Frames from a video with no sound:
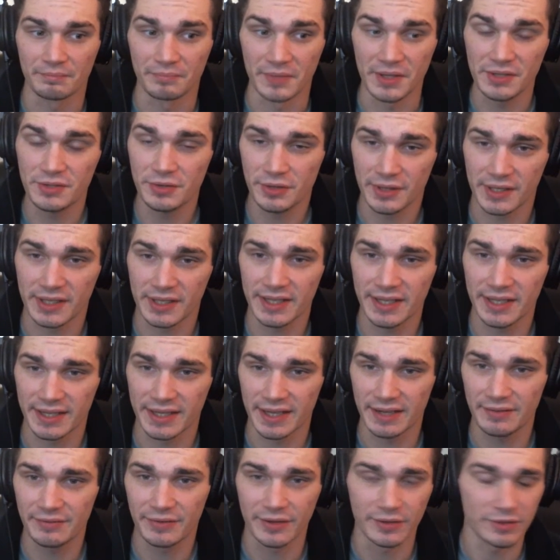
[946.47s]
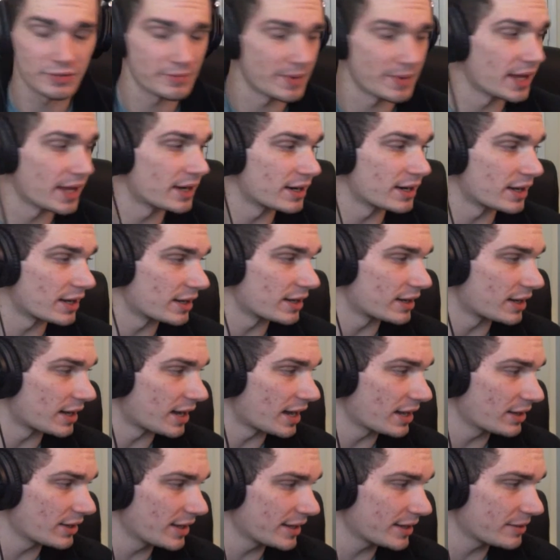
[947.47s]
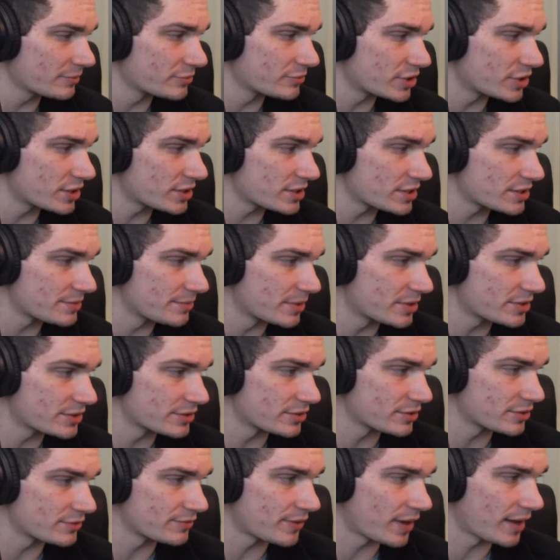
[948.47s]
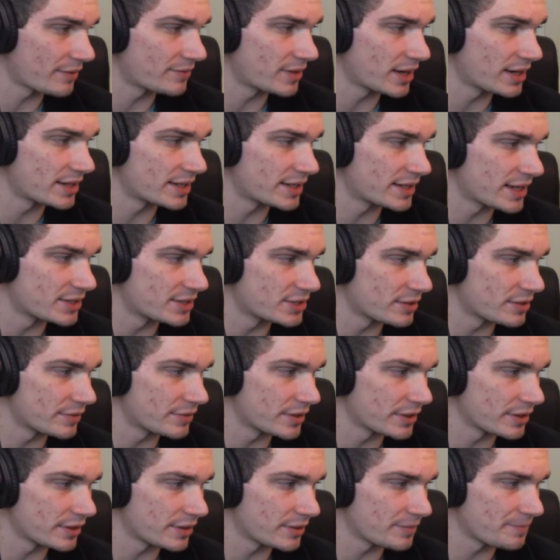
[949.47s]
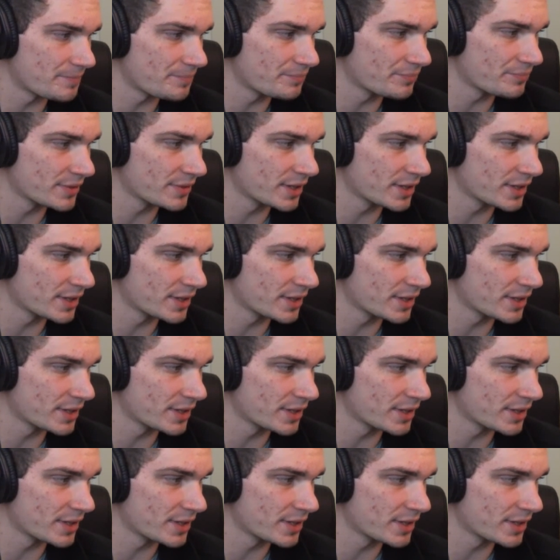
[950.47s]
these are kicking headphones, man. I like them just as much as those 598s over there.